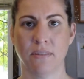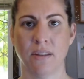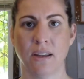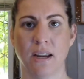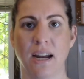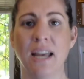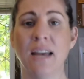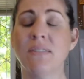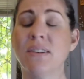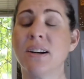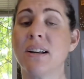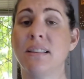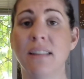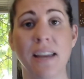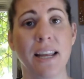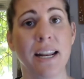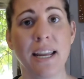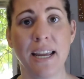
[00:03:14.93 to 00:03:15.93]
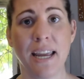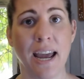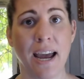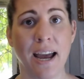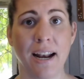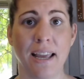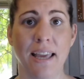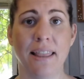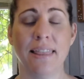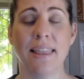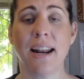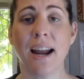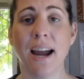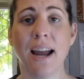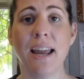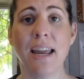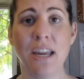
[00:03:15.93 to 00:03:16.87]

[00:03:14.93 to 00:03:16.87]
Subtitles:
I have a cleaning caddy that I